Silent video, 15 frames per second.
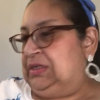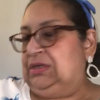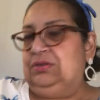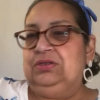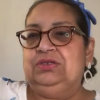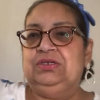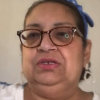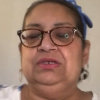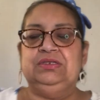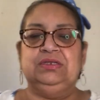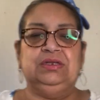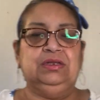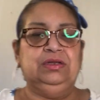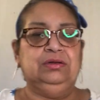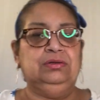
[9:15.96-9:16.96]
This is
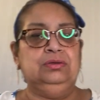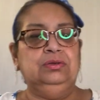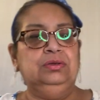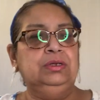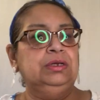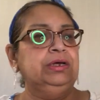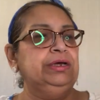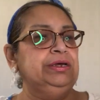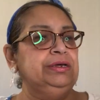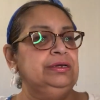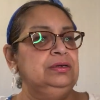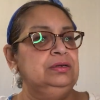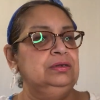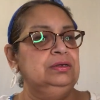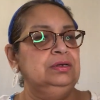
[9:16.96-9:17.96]
the little
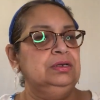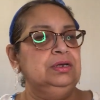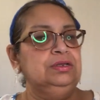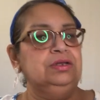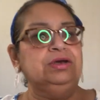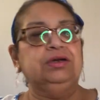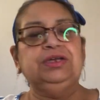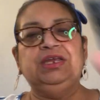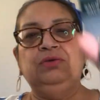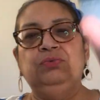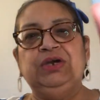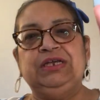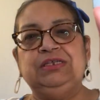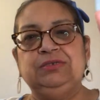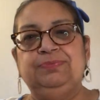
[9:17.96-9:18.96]
doggy
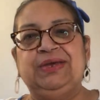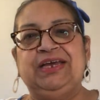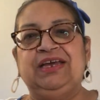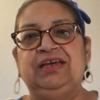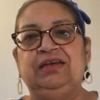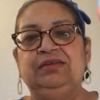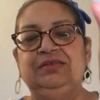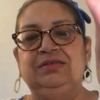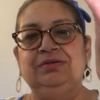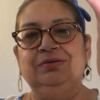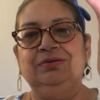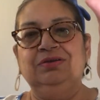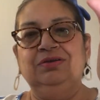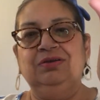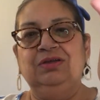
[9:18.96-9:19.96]
waste bags
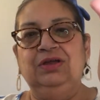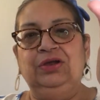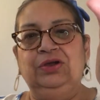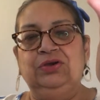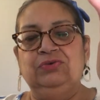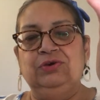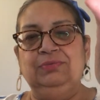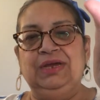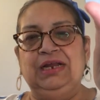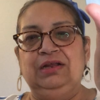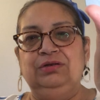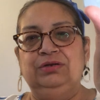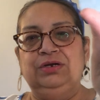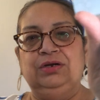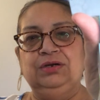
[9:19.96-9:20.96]
for my
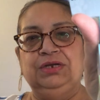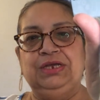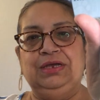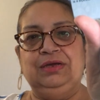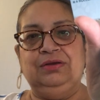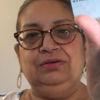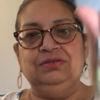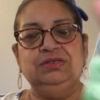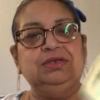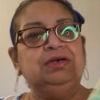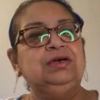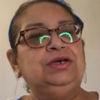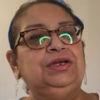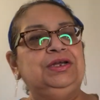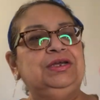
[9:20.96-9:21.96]
little doggy
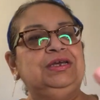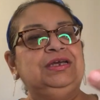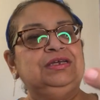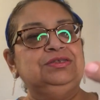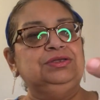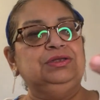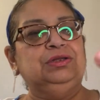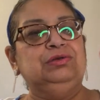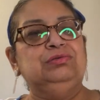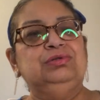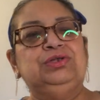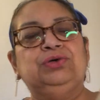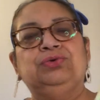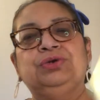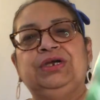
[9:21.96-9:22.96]
Elsa, and it has a little
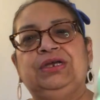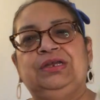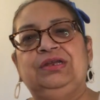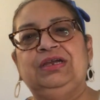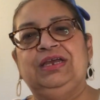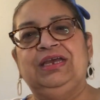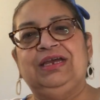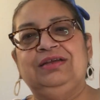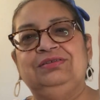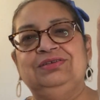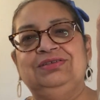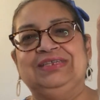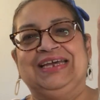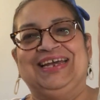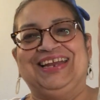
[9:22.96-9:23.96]
donut and the
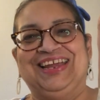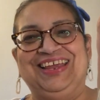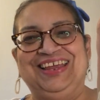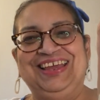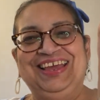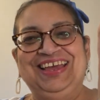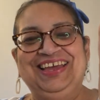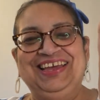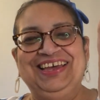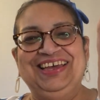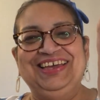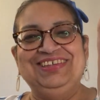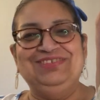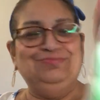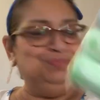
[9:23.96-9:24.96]
cactus on it.
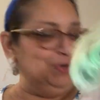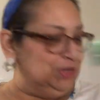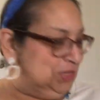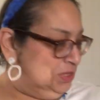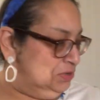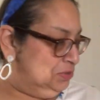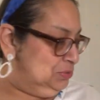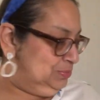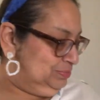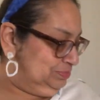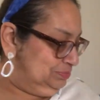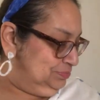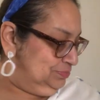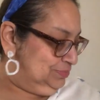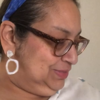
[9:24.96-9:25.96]
Super cute.
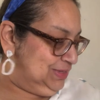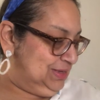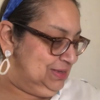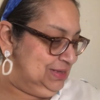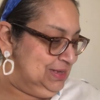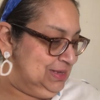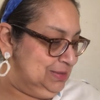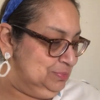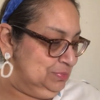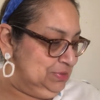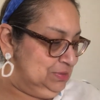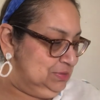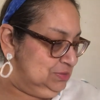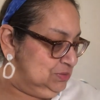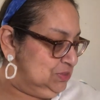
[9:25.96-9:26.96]
Yep.
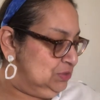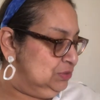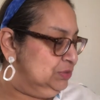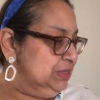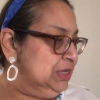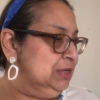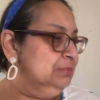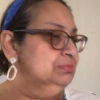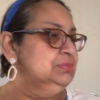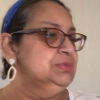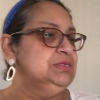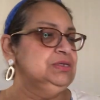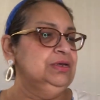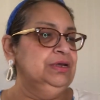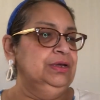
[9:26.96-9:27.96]
So it
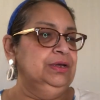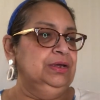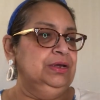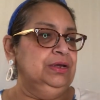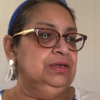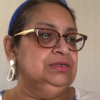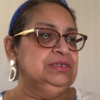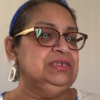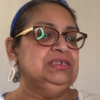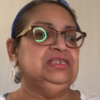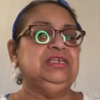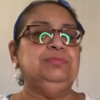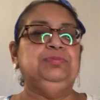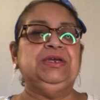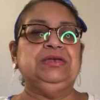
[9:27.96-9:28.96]
comes
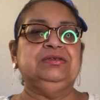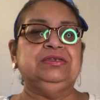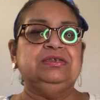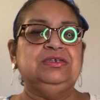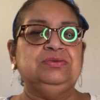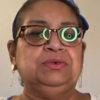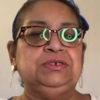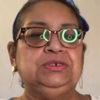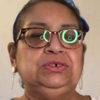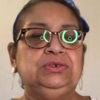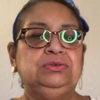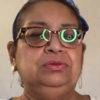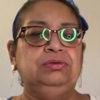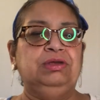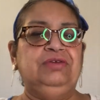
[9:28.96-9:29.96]
60 pieces, 1,
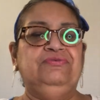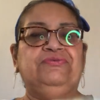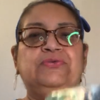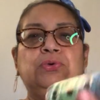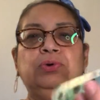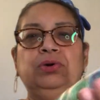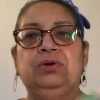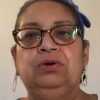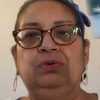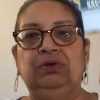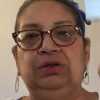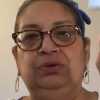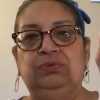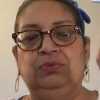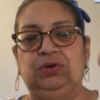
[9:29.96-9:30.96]
2, 3, 4
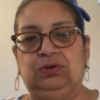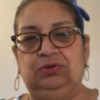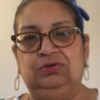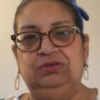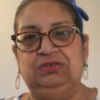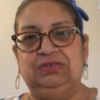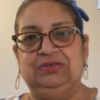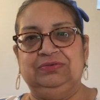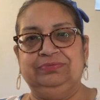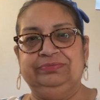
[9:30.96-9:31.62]
little rolls.